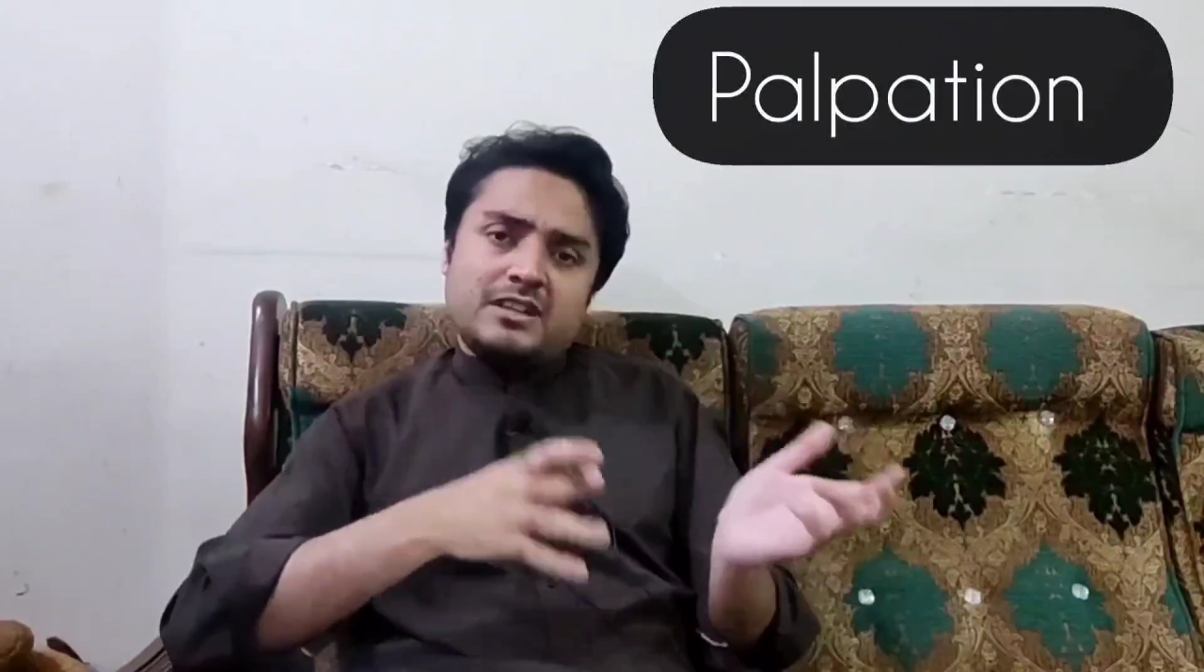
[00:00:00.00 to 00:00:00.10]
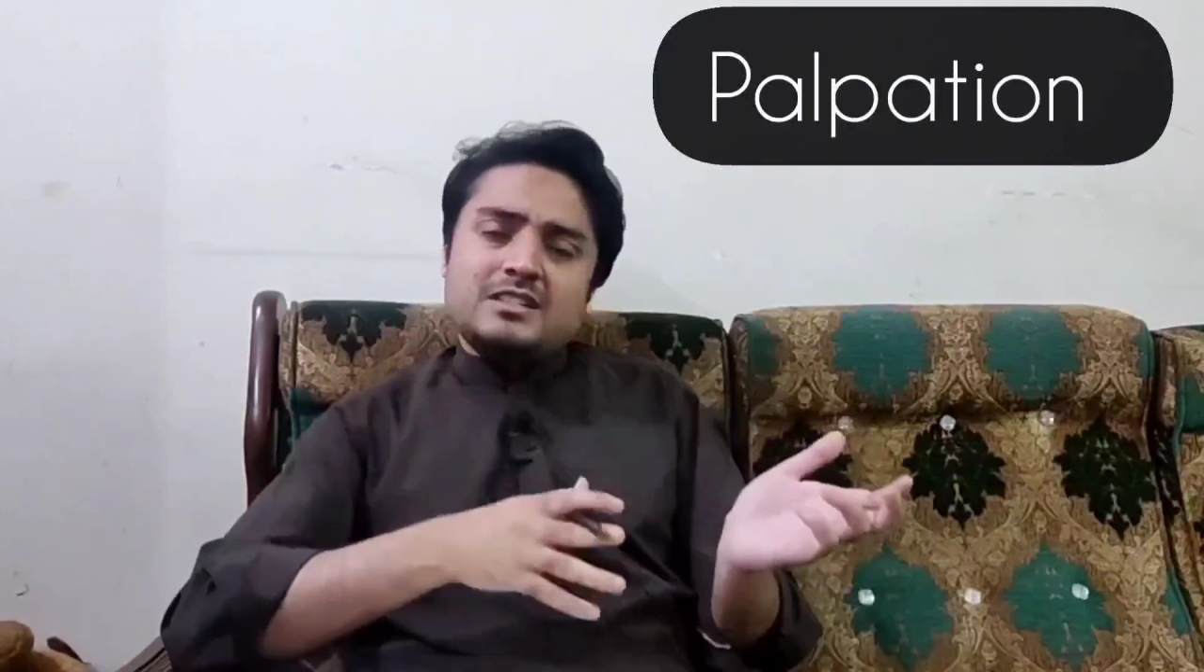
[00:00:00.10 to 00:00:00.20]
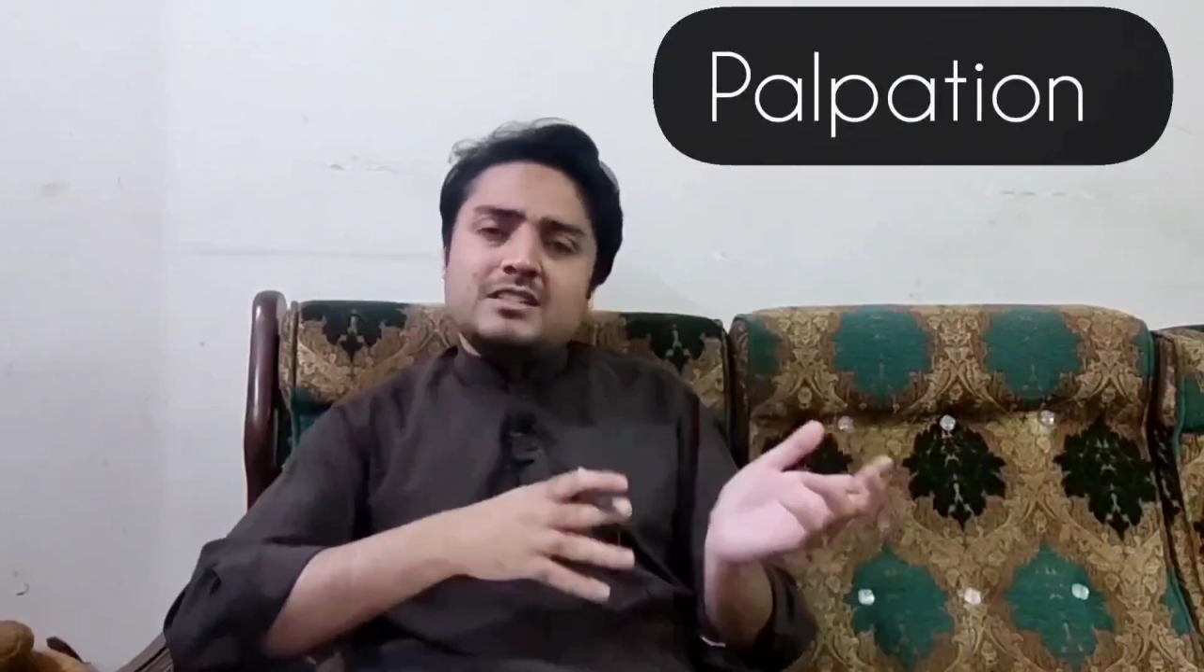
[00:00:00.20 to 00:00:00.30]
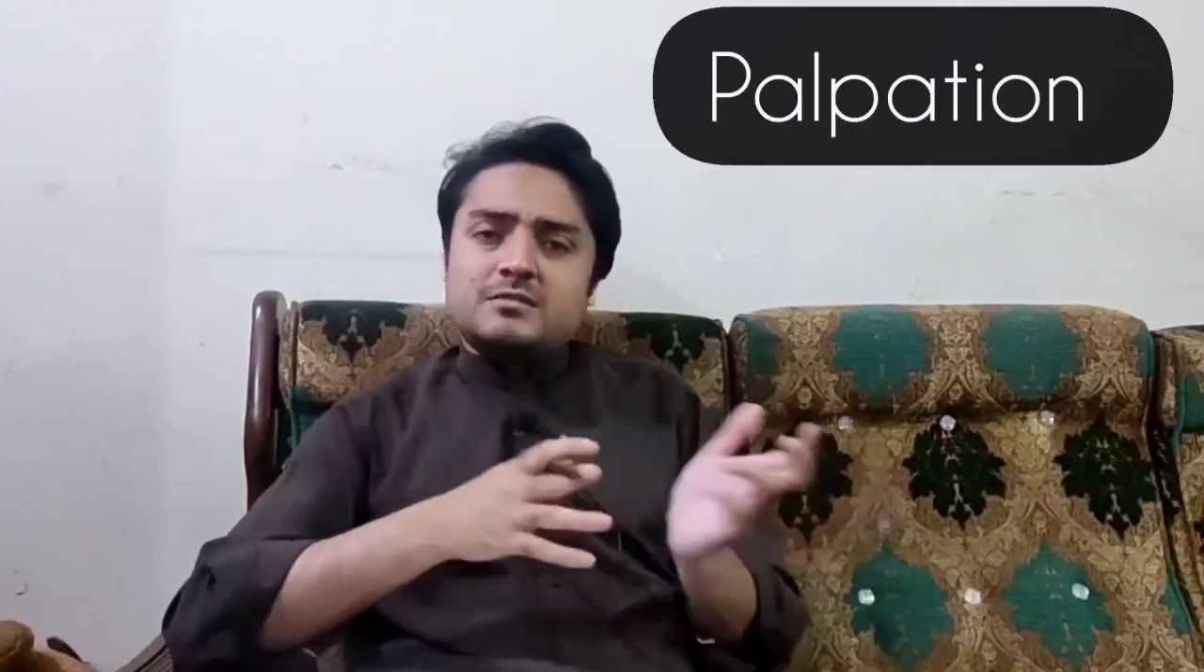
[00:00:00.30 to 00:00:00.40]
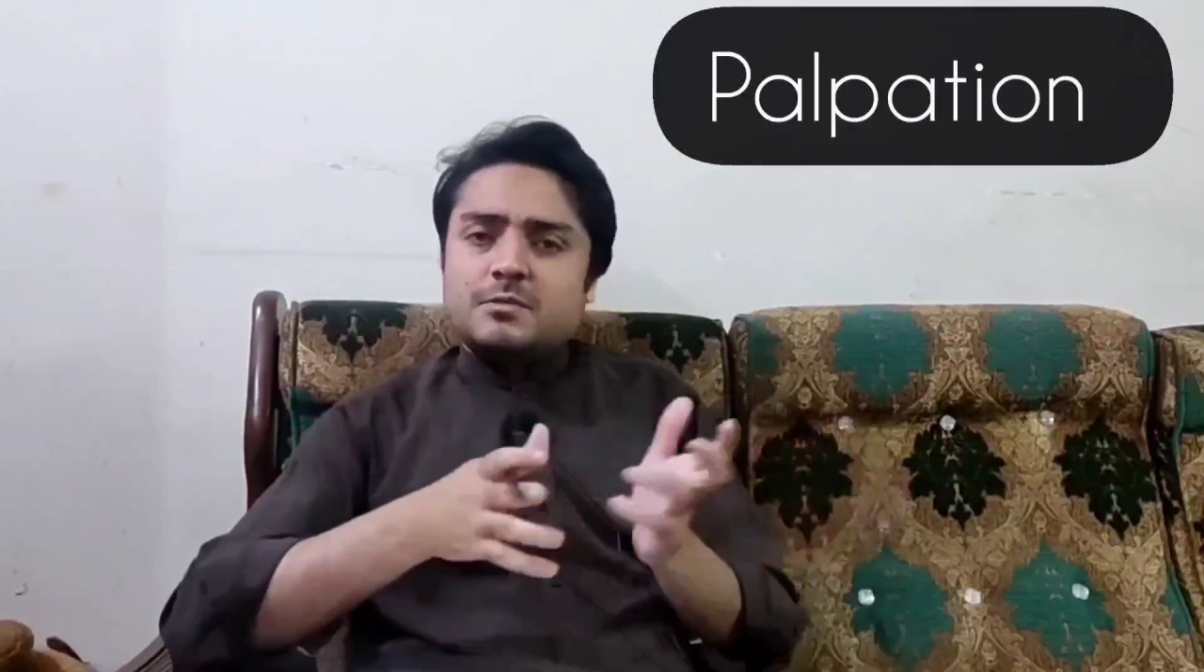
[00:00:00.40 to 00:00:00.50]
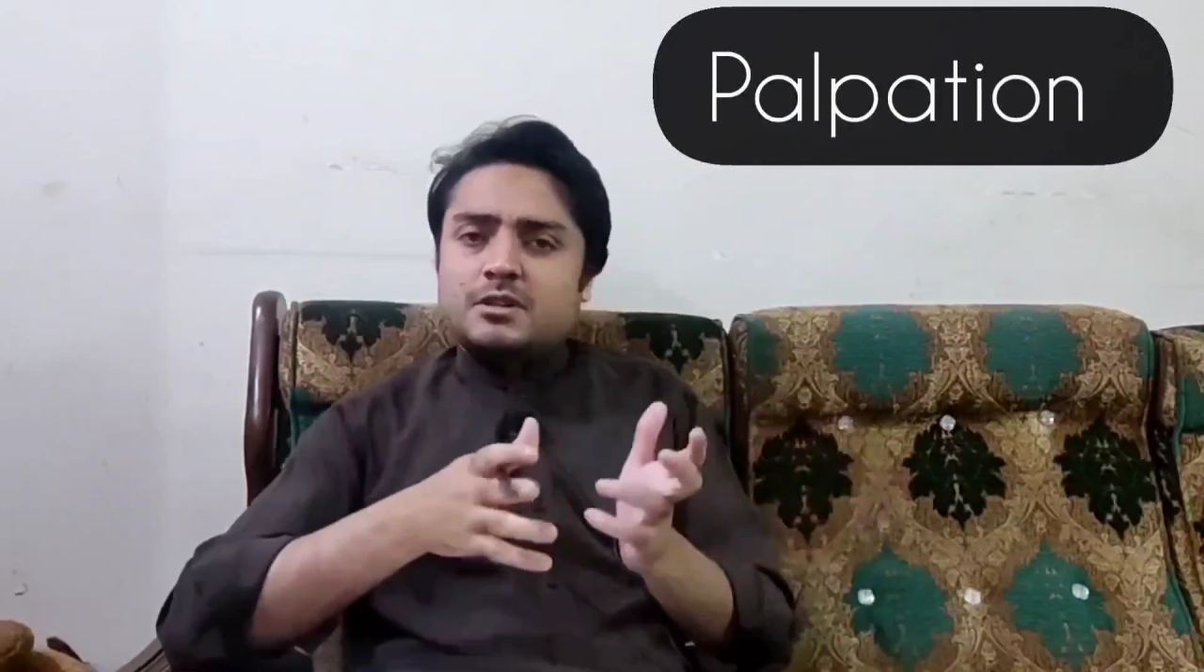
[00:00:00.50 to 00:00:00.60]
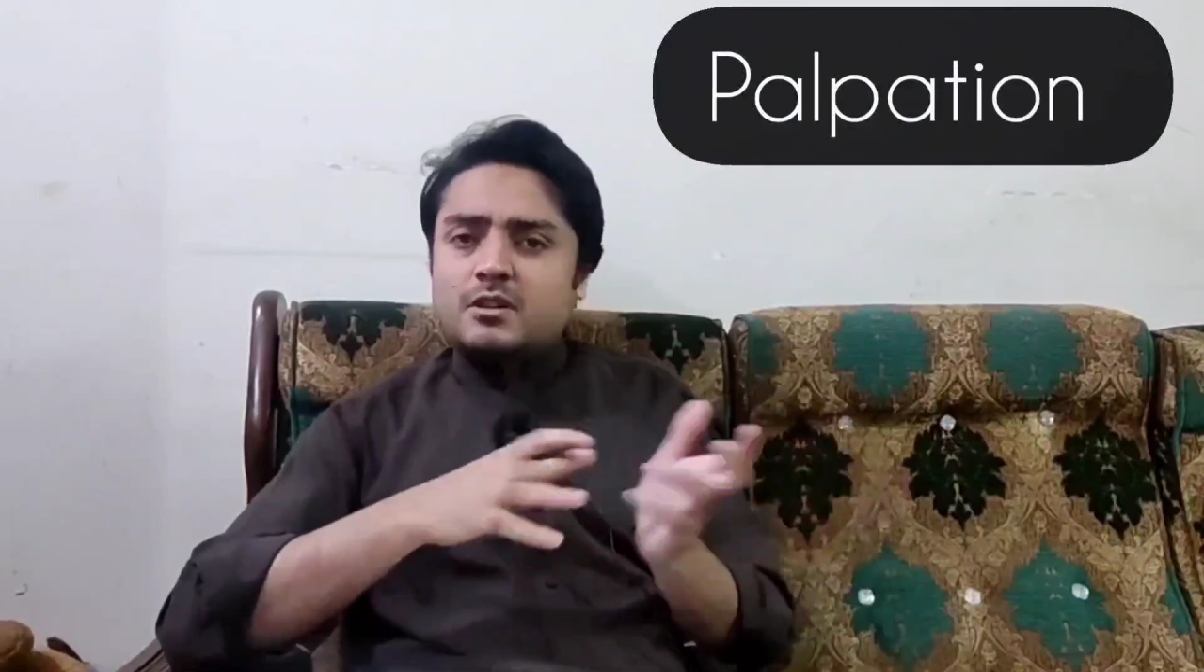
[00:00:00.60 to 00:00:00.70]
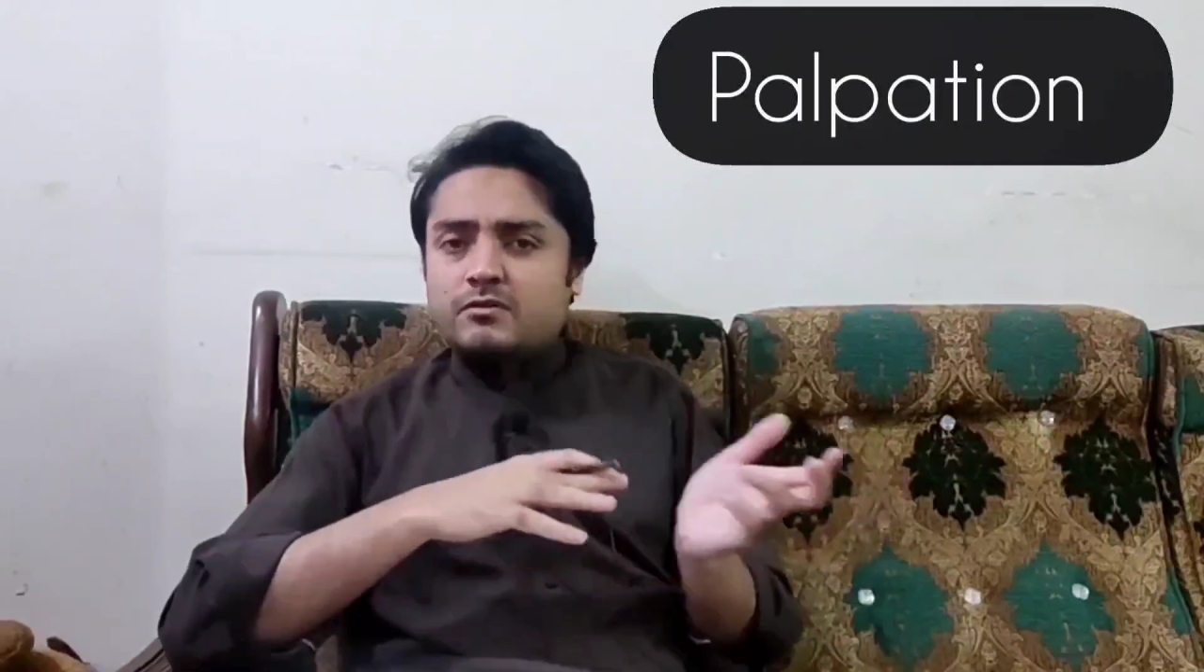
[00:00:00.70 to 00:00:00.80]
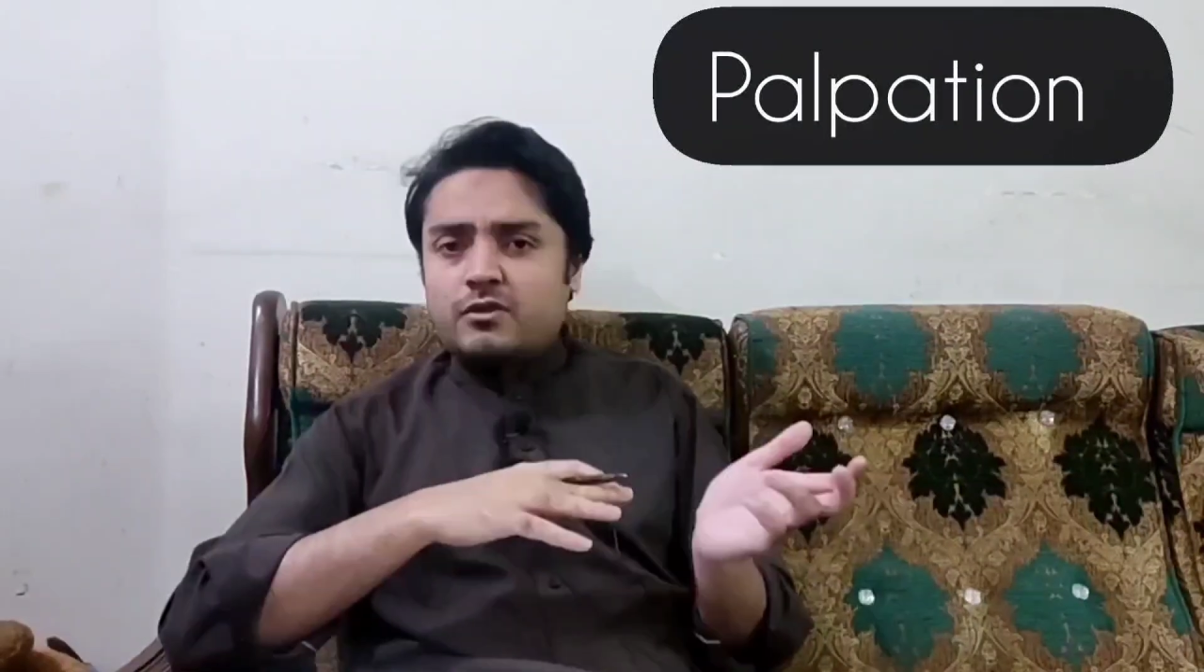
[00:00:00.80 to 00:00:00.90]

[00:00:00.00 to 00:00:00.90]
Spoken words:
easiest method of